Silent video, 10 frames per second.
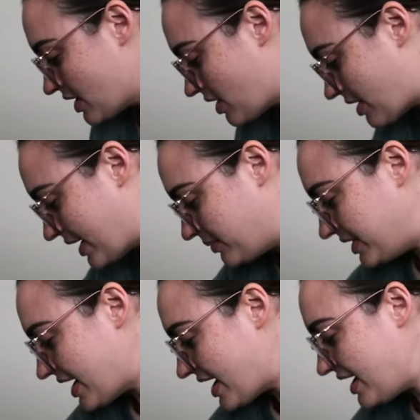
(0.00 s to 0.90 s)
All right,
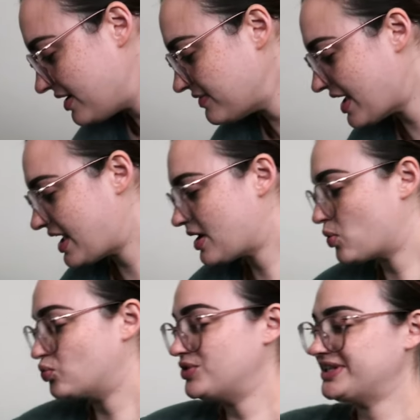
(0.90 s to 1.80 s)
we have a
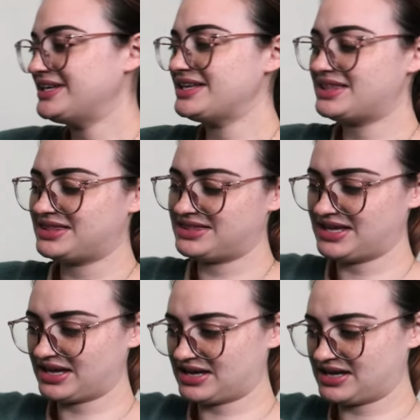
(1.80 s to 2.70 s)
really
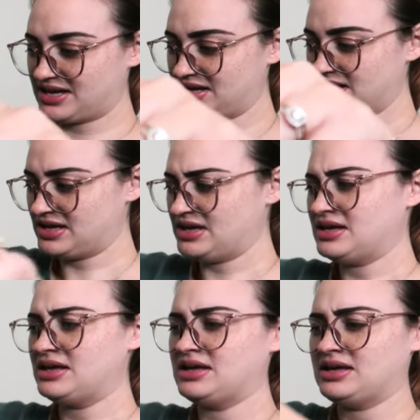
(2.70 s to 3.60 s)
thick
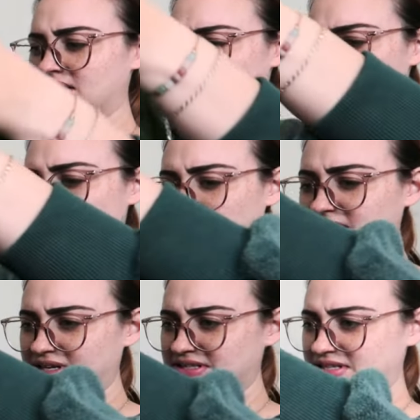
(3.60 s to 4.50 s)
cable
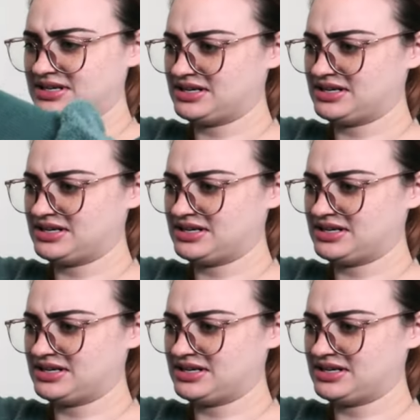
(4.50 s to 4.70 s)
knit